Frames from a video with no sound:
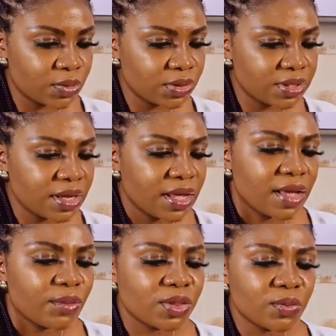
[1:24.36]
water,
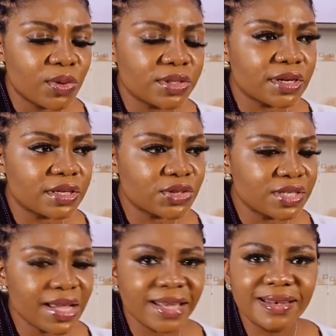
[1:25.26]
with the water,
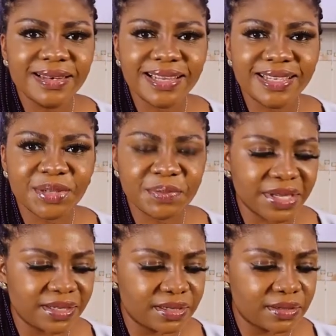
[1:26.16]
just add a little
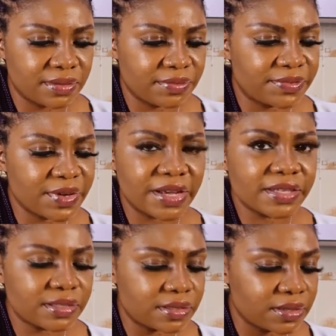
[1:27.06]
bit
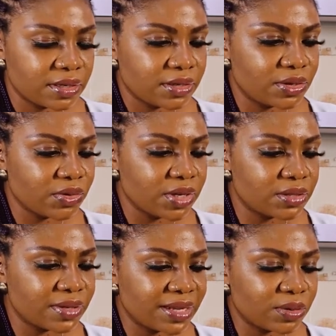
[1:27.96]
first. You don't
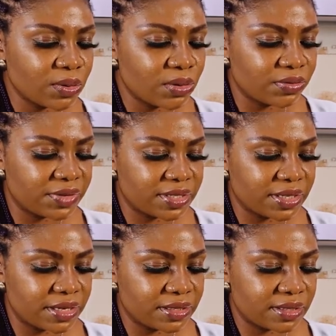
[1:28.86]
need to add all of it
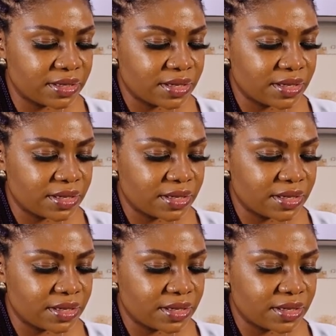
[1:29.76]
yet.